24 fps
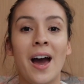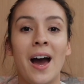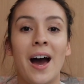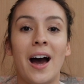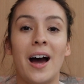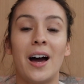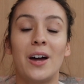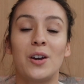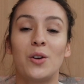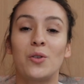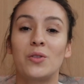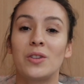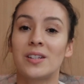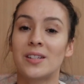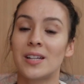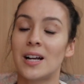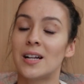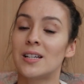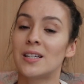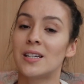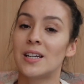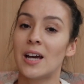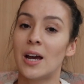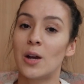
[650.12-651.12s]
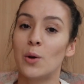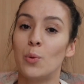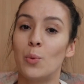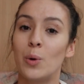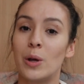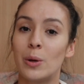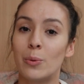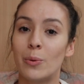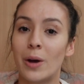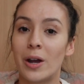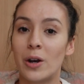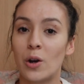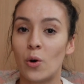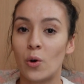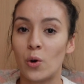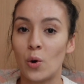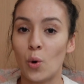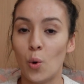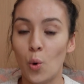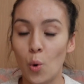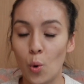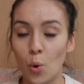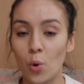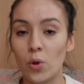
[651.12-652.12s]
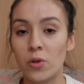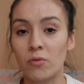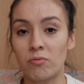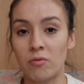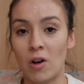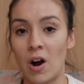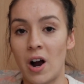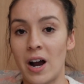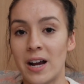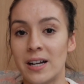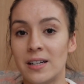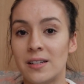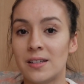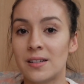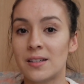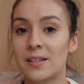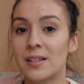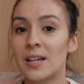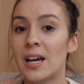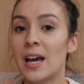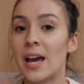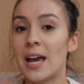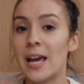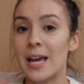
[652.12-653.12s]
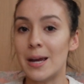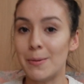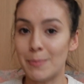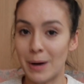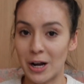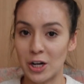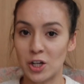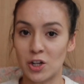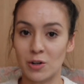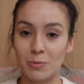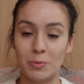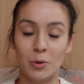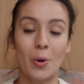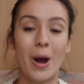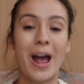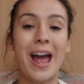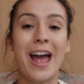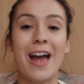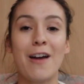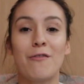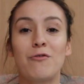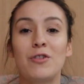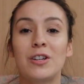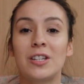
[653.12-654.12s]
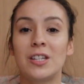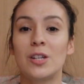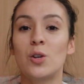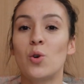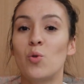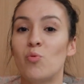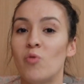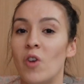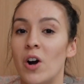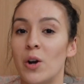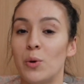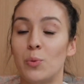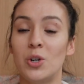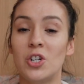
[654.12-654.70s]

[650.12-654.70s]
And on the Saturday we went on all the rides imaginable, every single ride.